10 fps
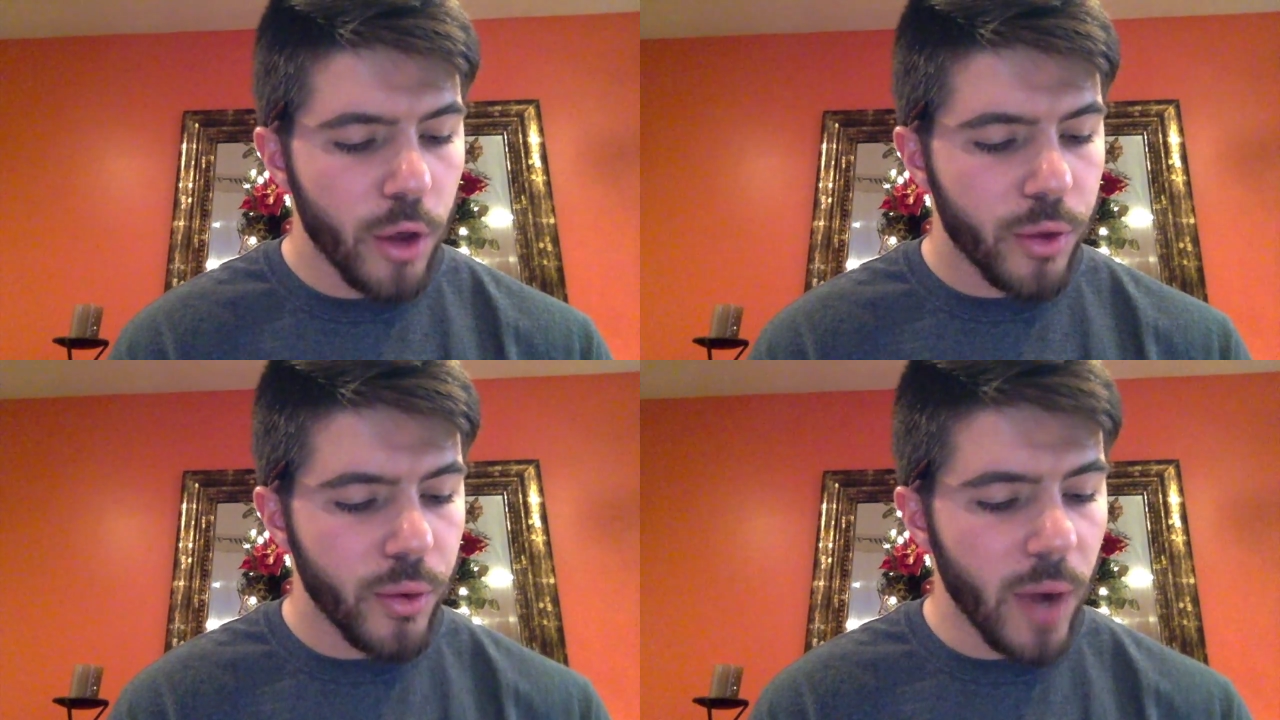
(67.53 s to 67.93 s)

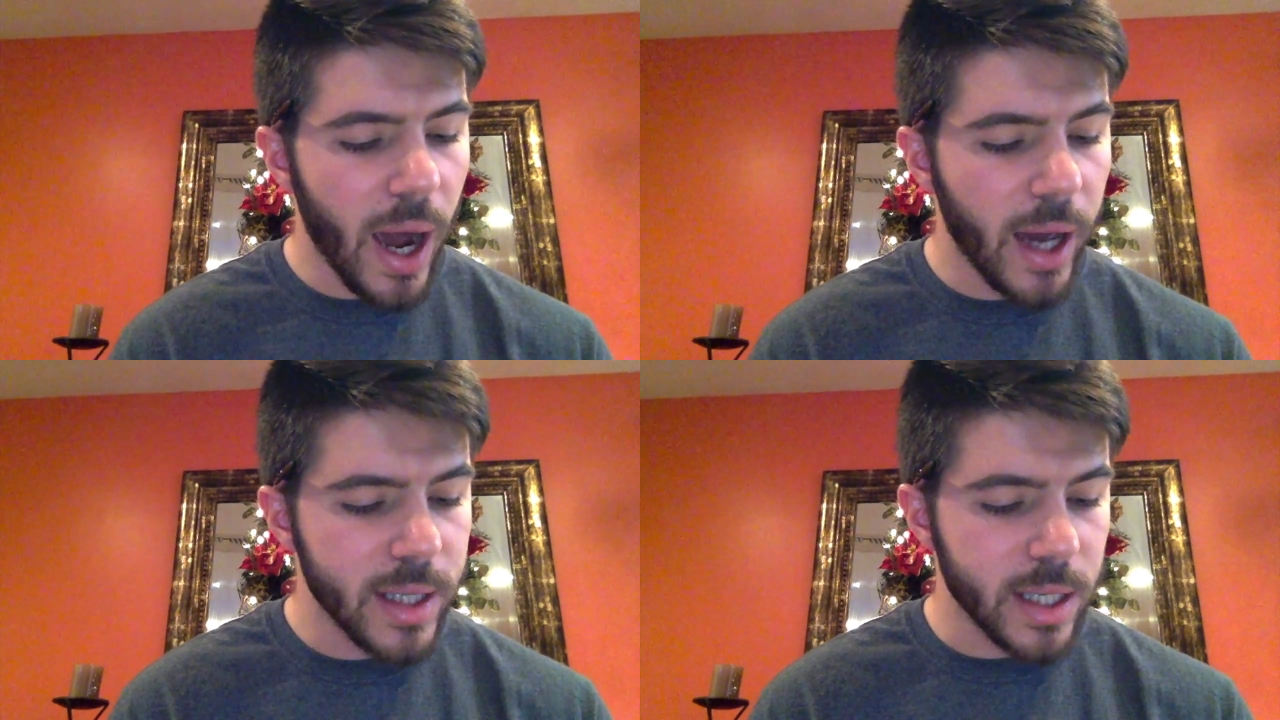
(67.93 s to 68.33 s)
'Through
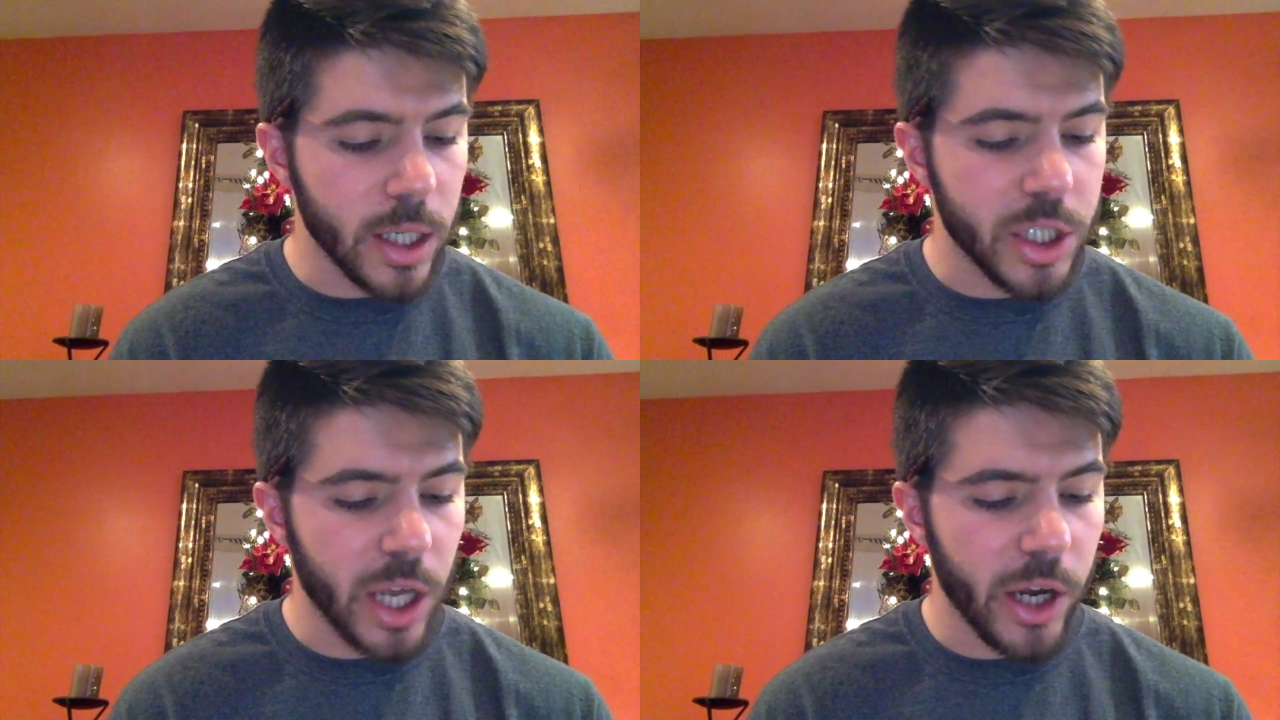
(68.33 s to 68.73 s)

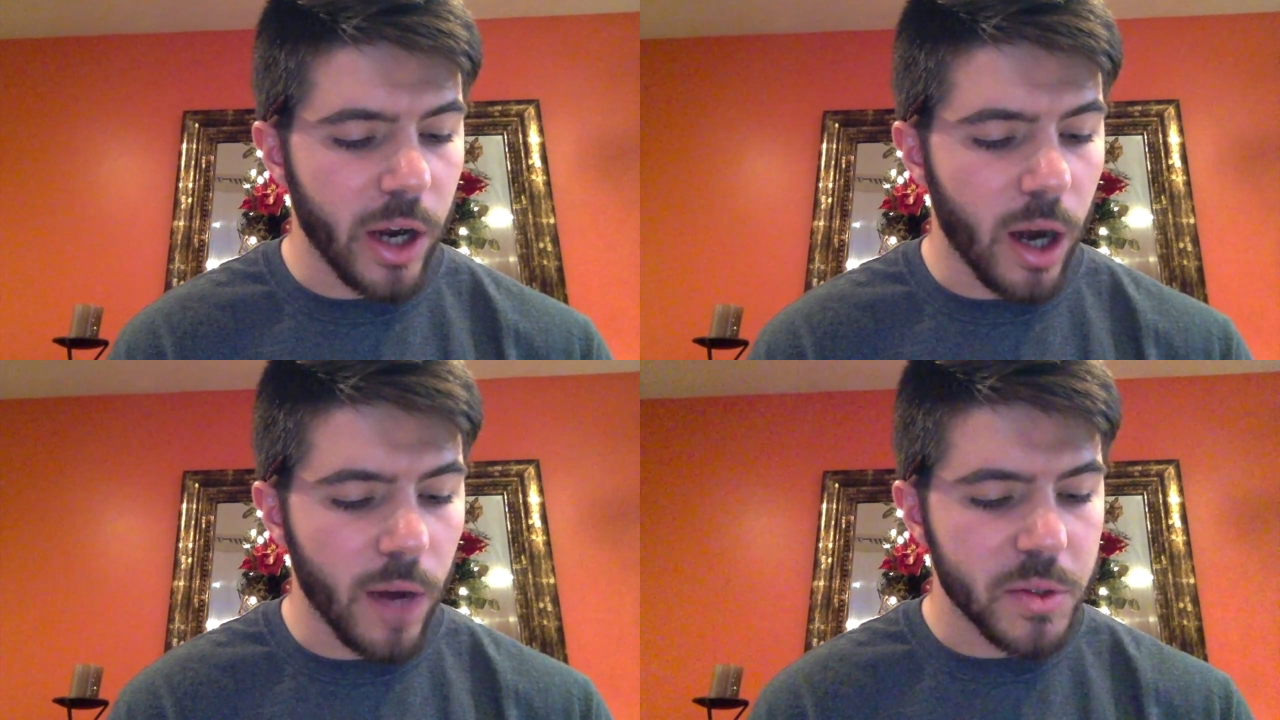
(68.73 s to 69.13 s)
Isaac shall
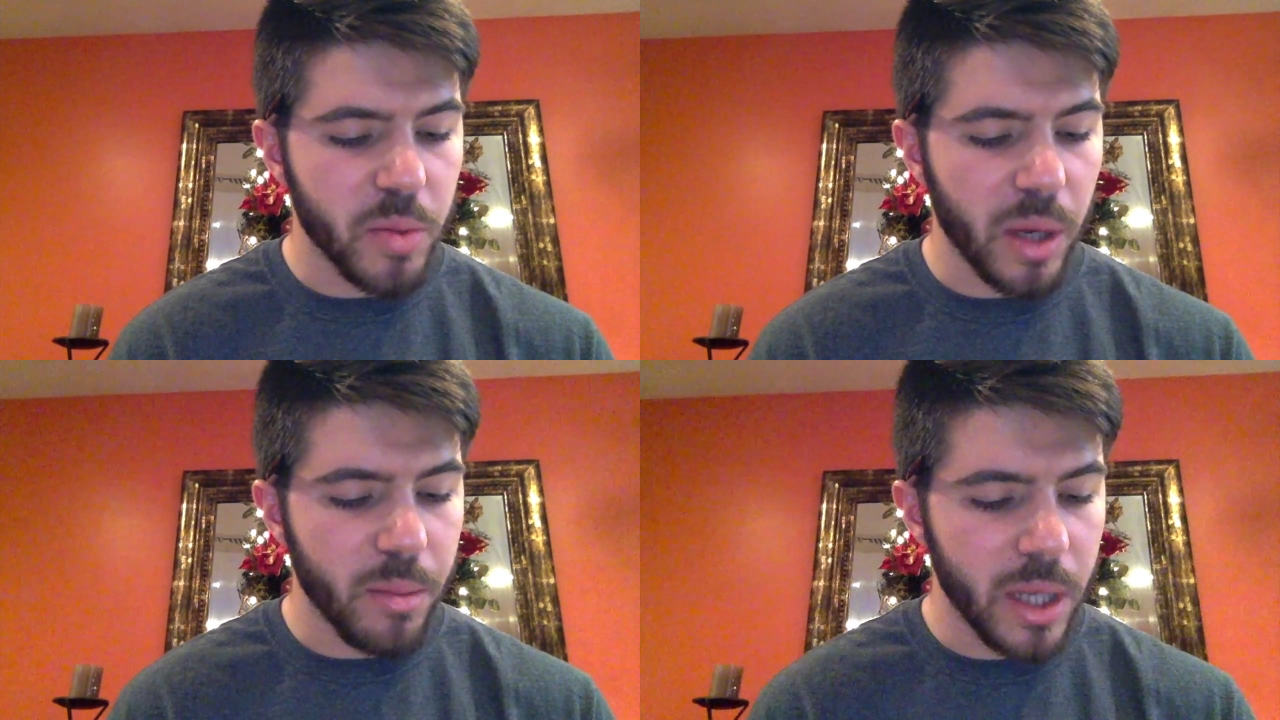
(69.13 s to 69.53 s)
your
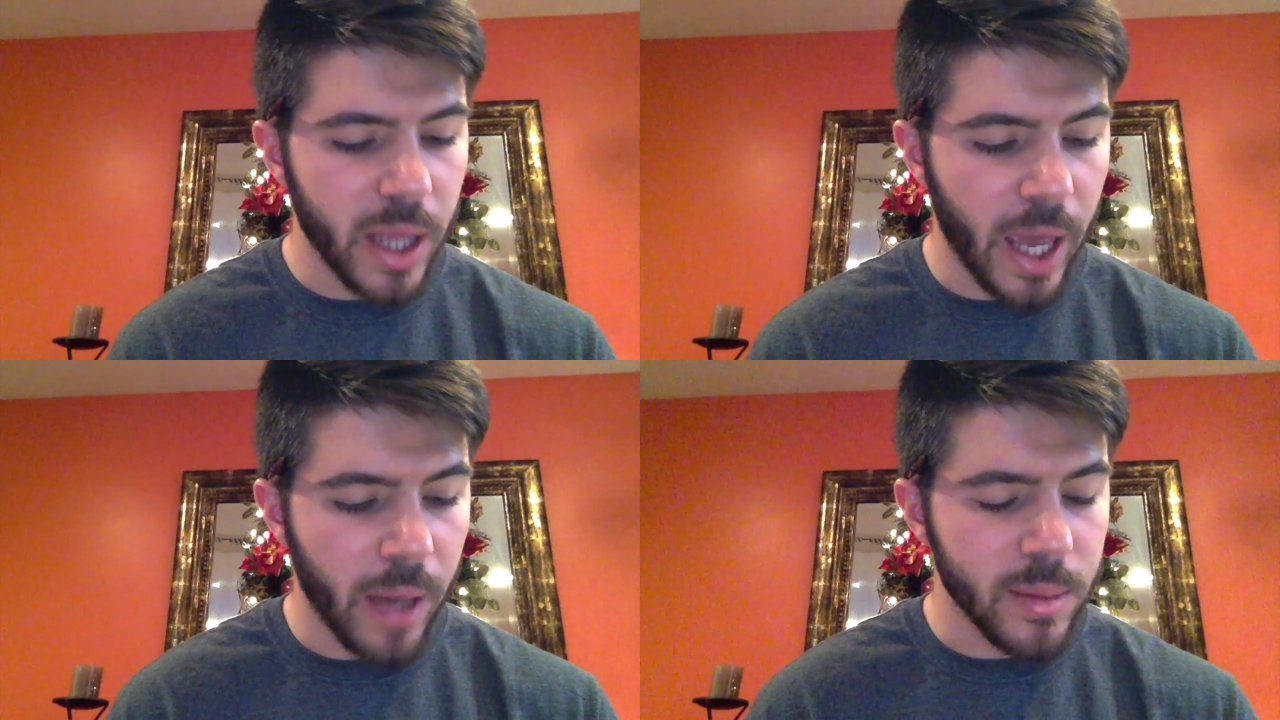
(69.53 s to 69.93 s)
offspring be
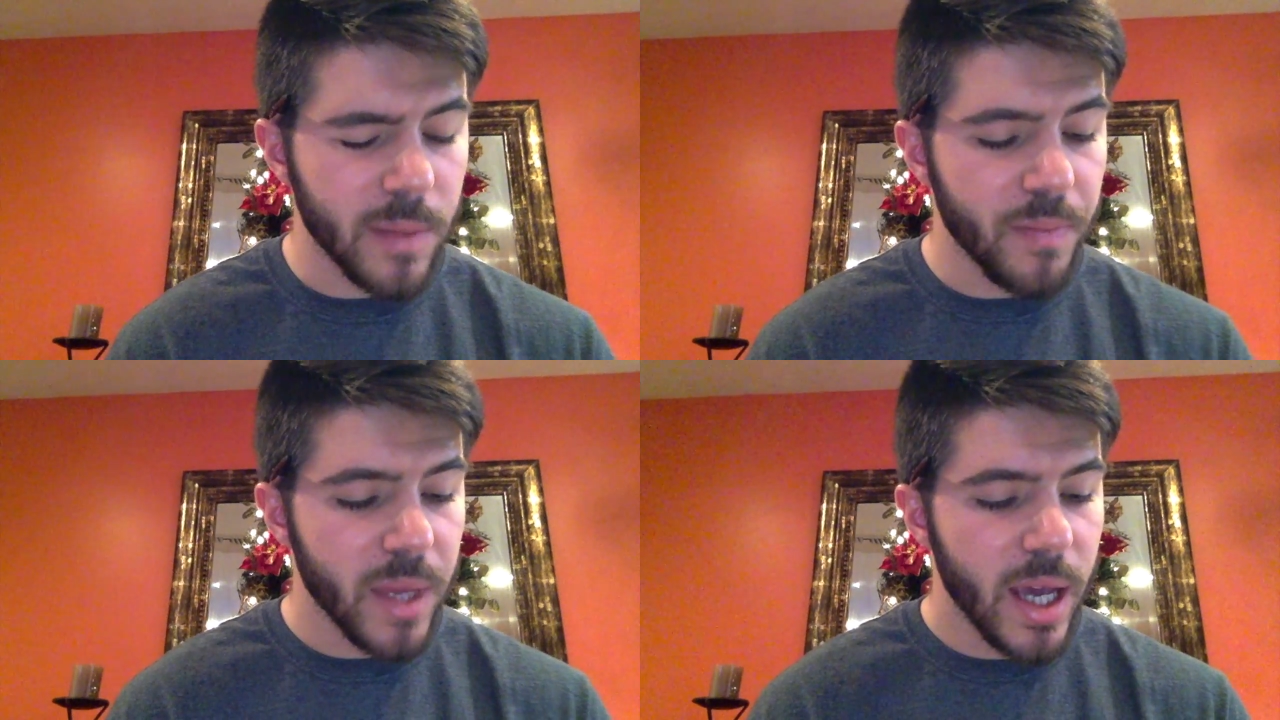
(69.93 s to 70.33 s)
named.'